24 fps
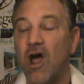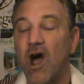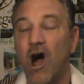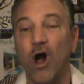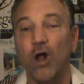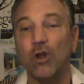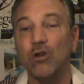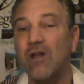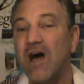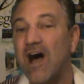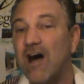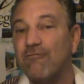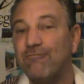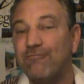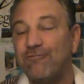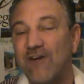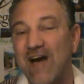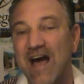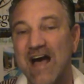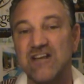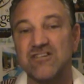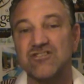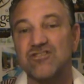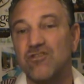a lot
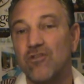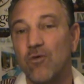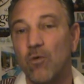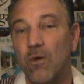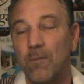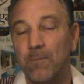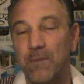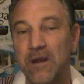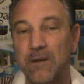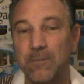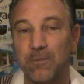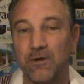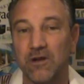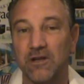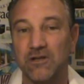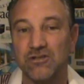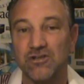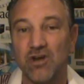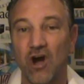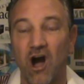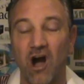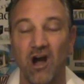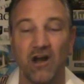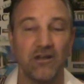faster than what people can
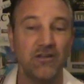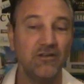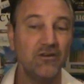talk.